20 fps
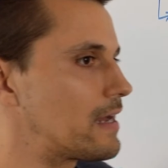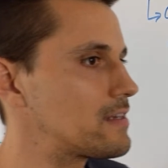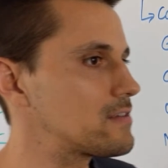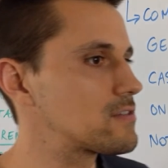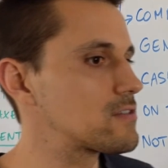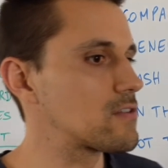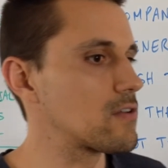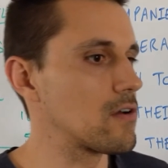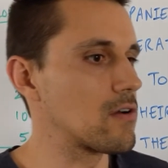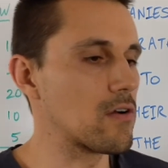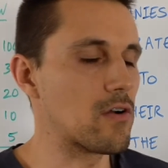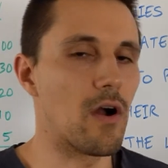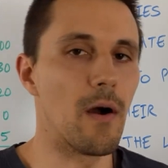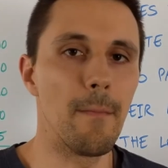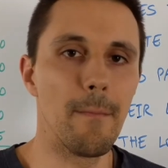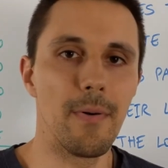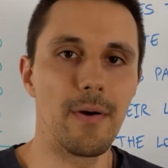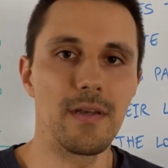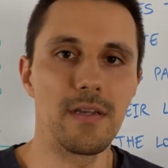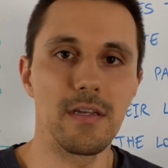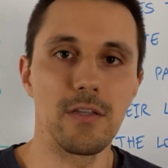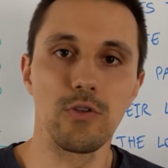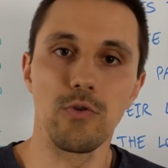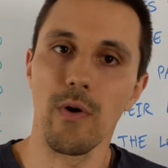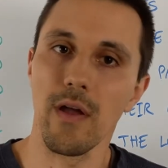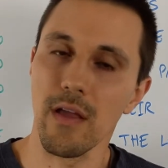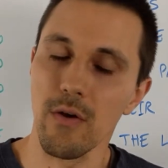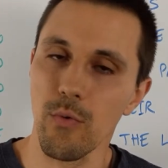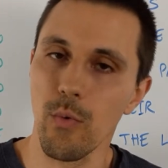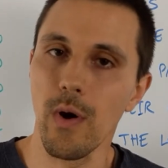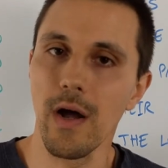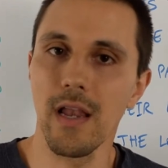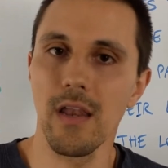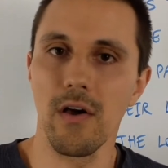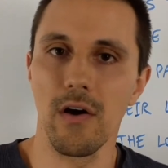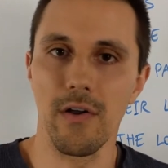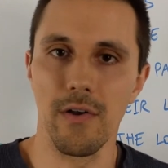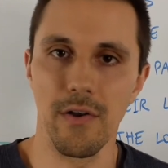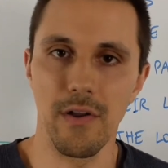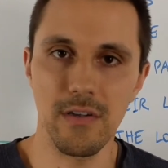is the company doing well
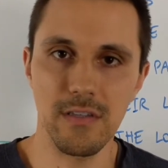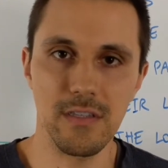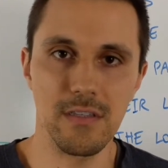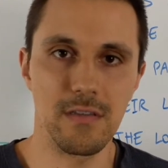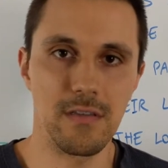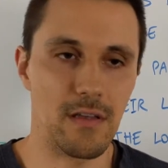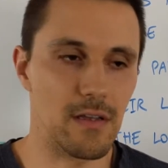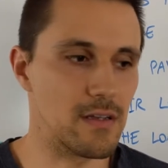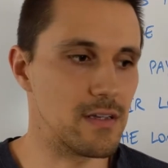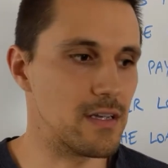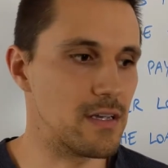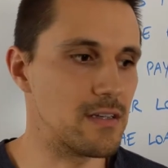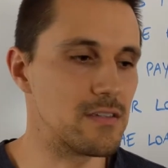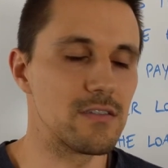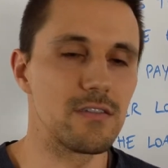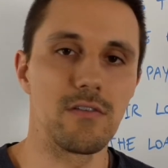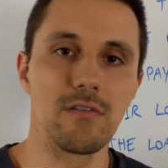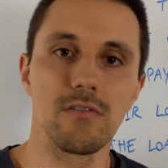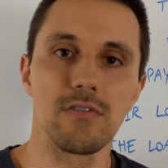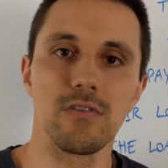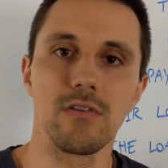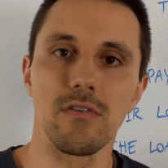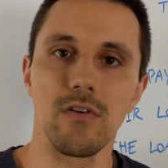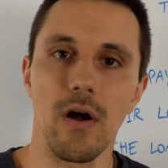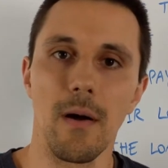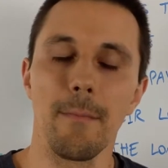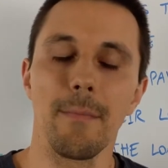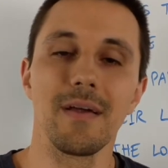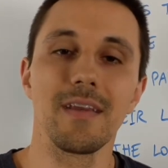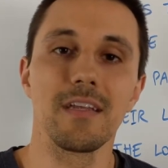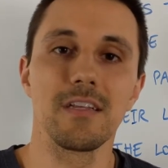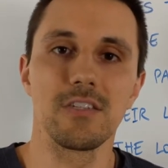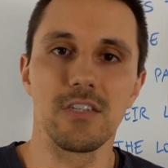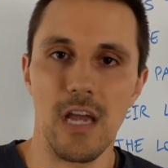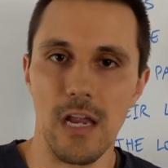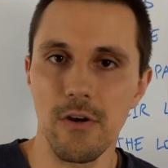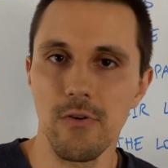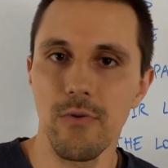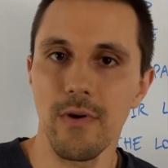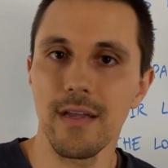or not? Is the company
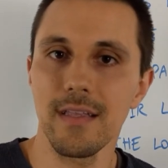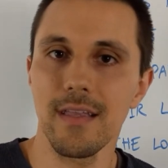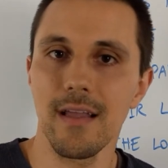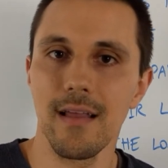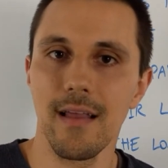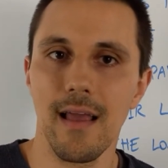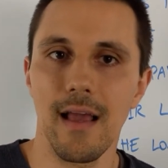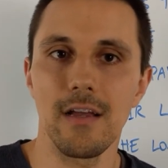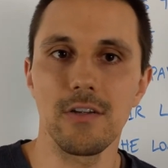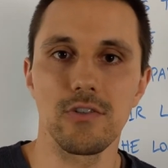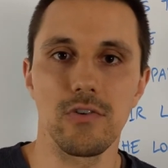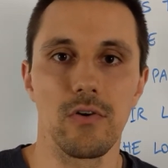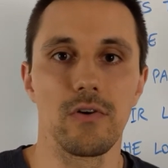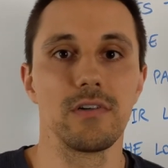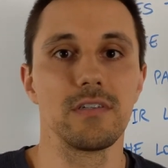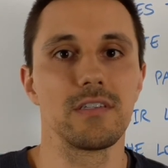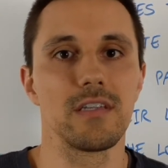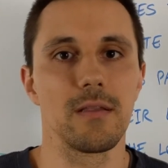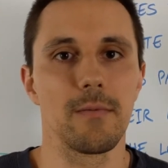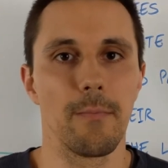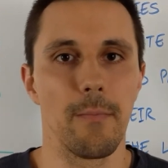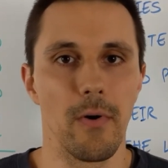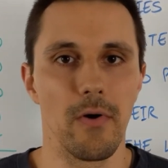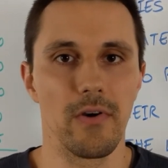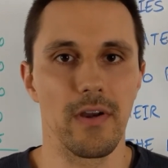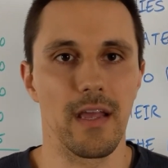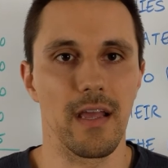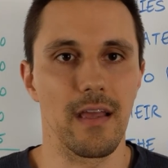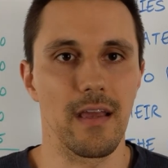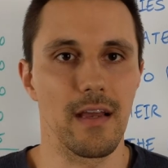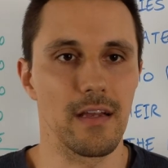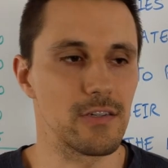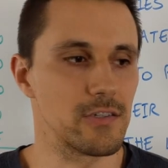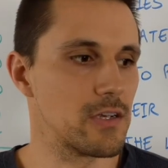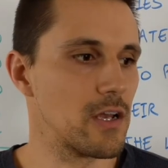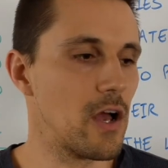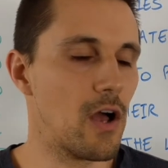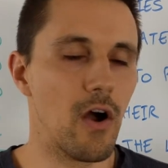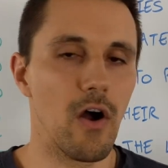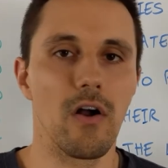generating cash or is it burning
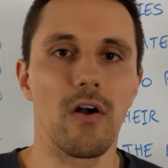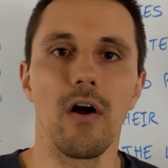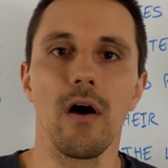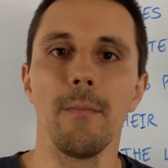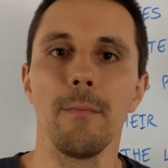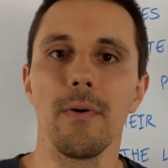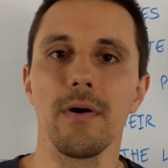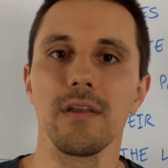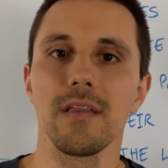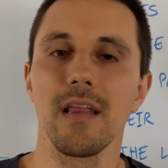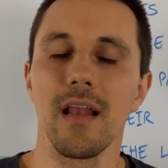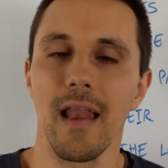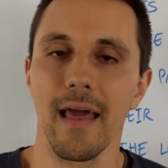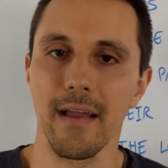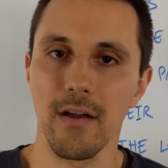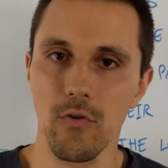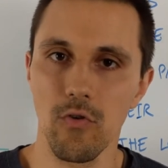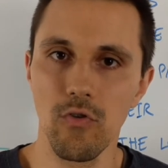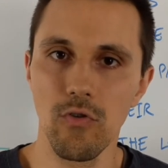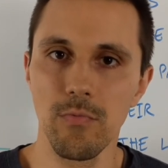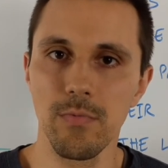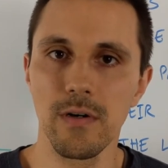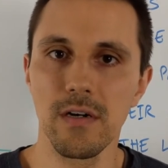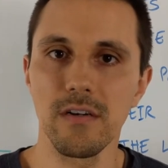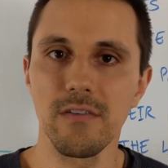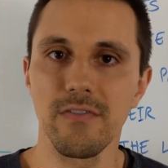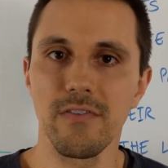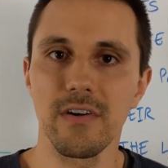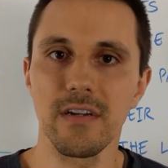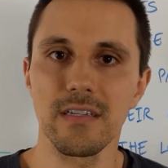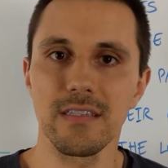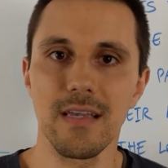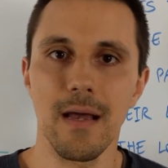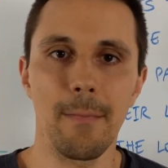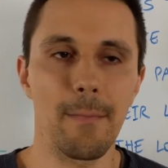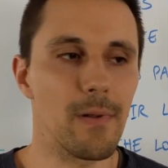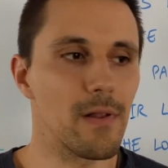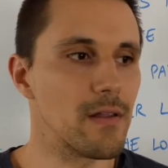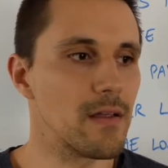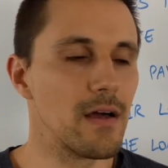cash? A company like Uber, for
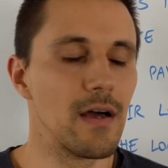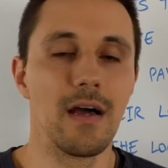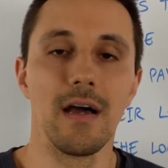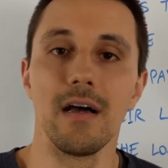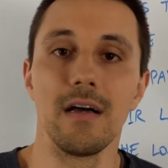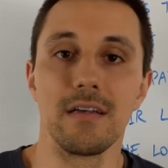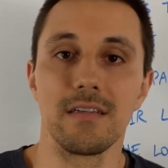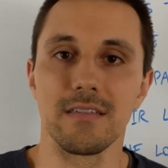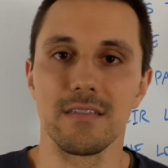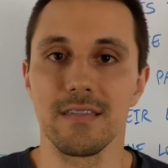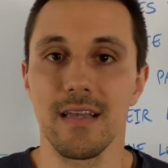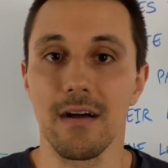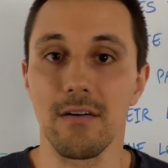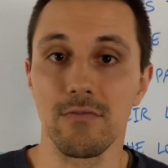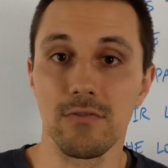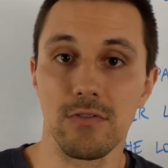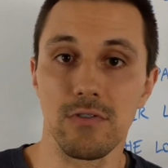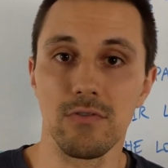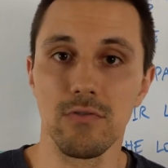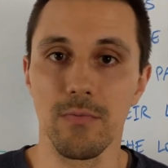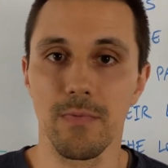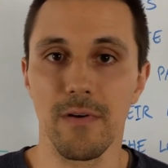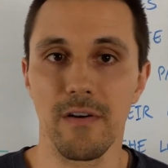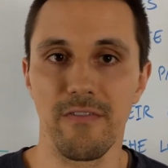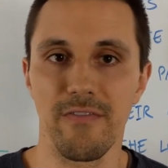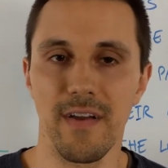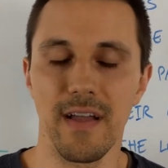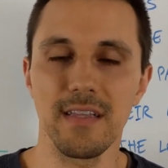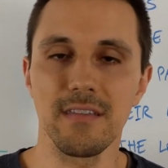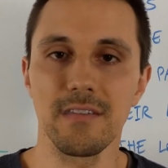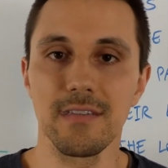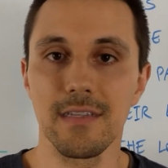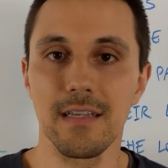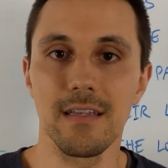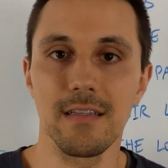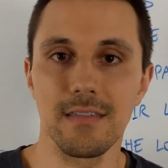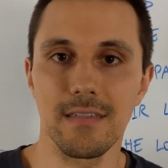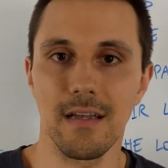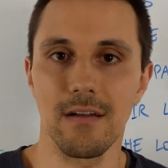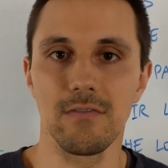example, sounds super
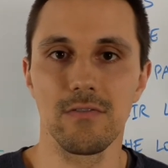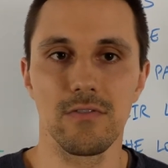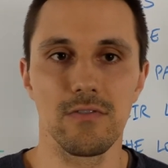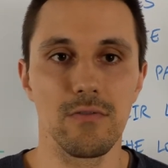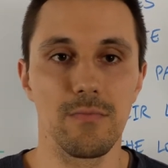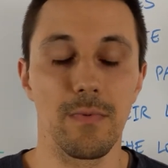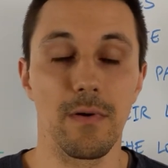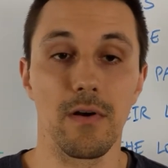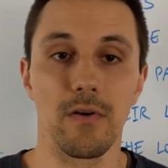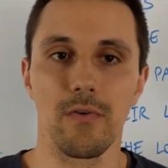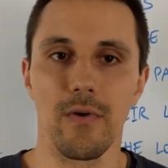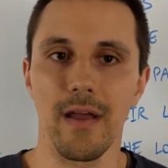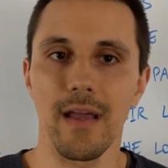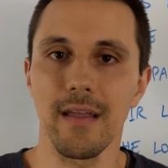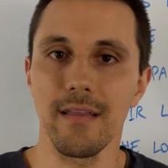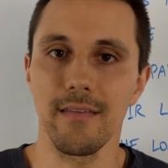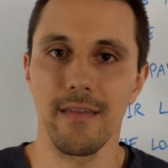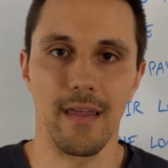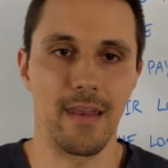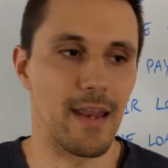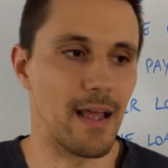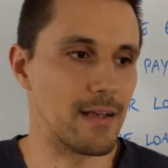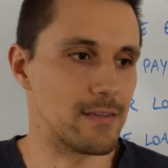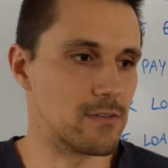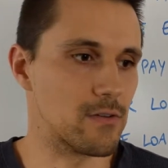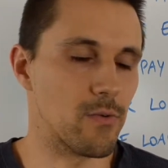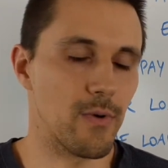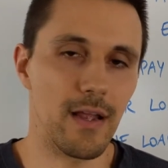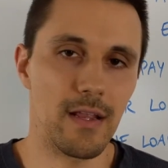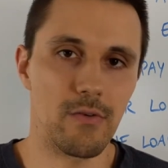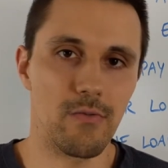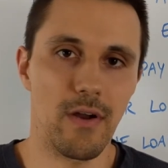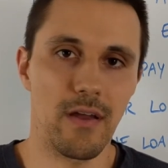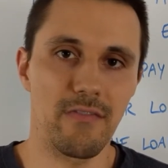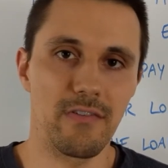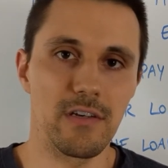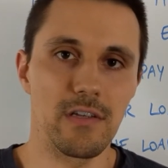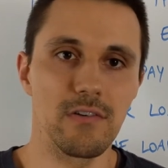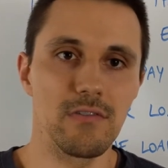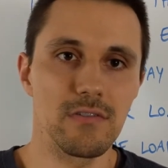fancy, sounds super great and has great
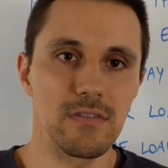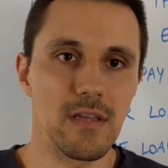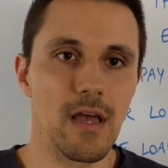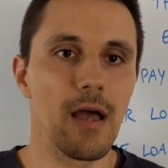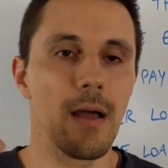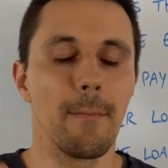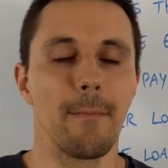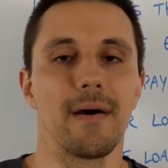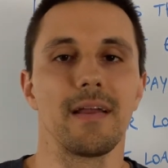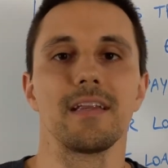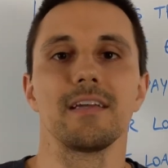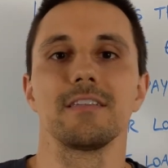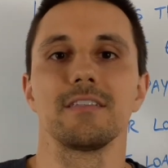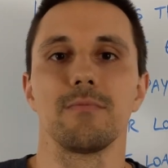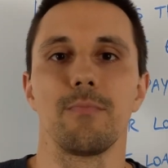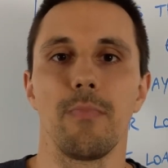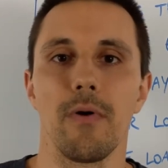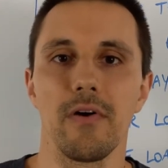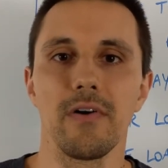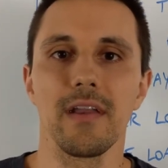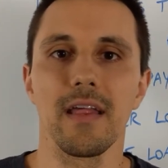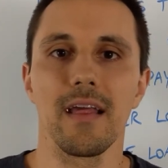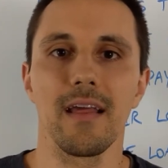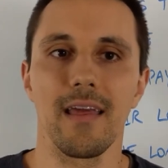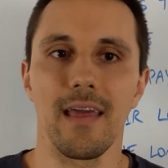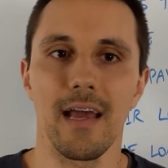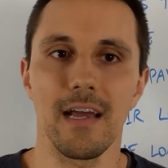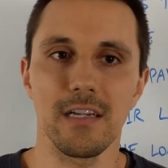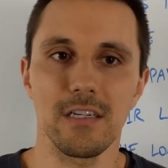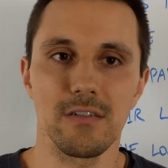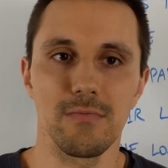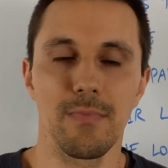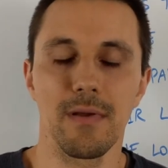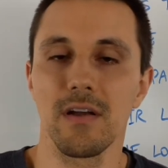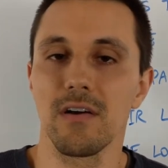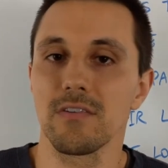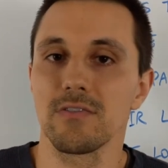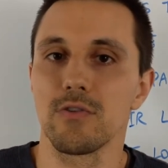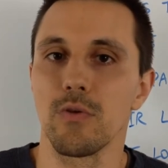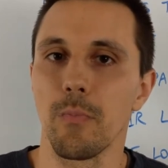revenues, but is burning cash
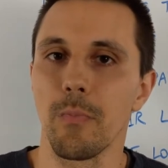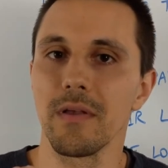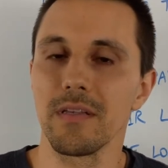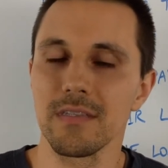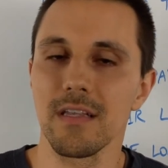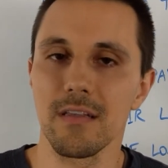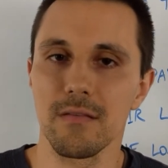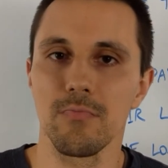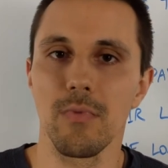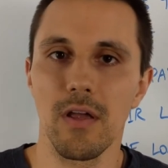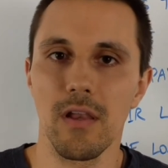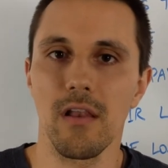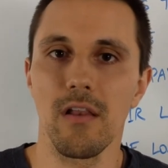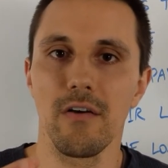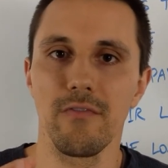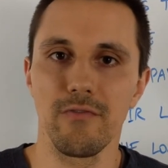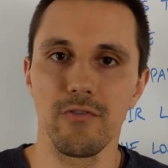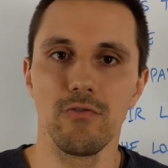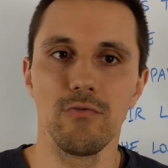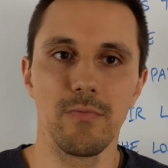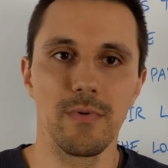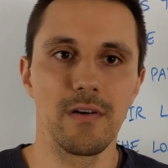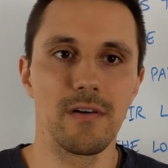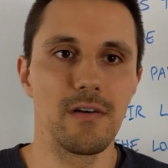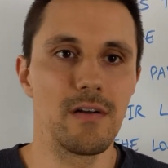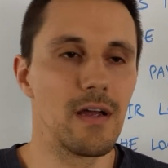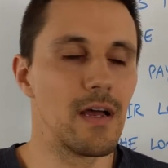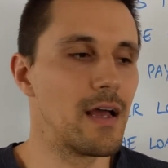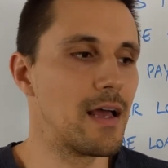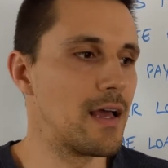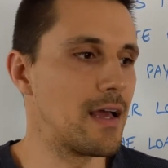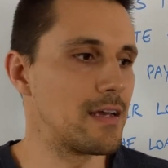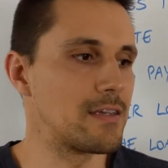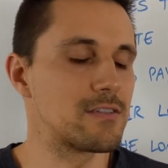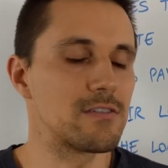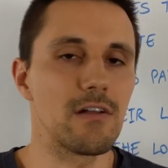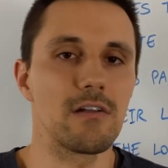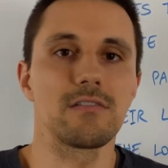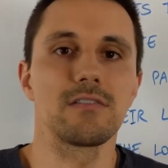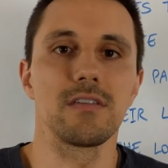because the business model of Uber
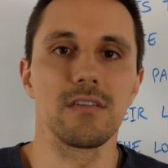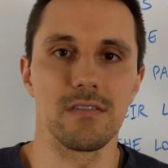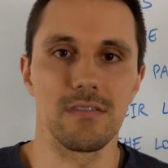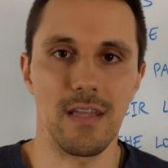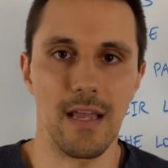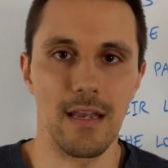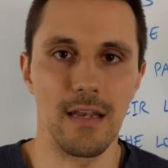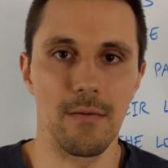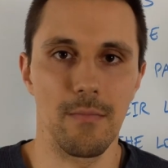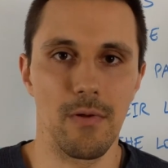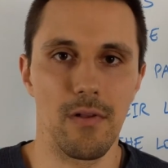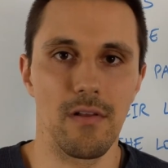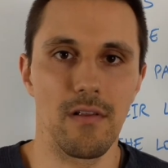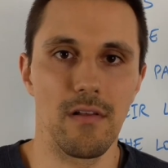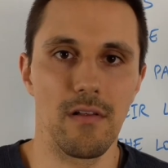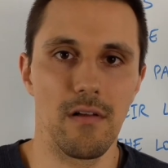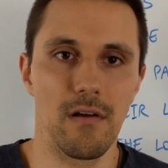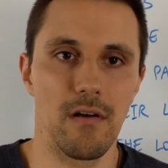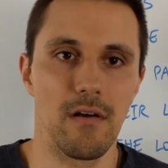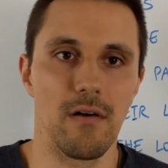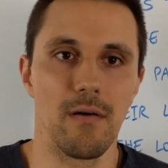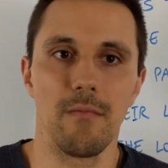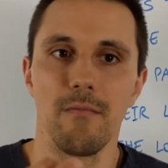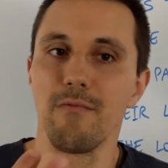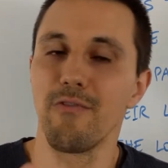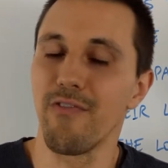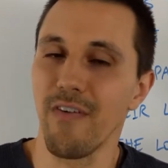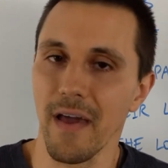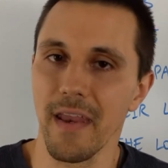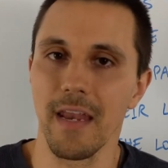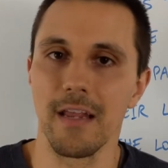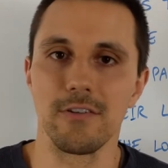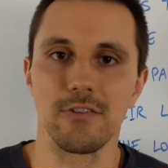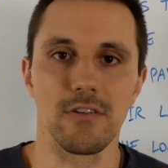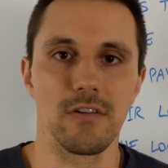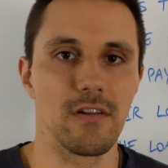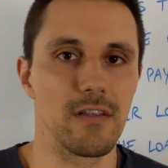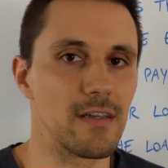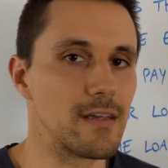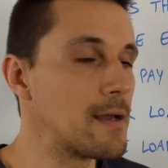is not sustainable
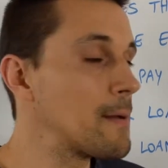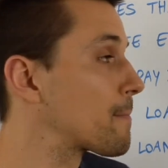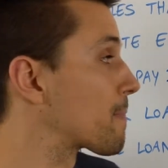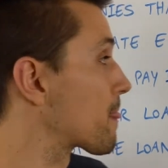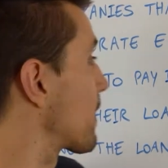financially.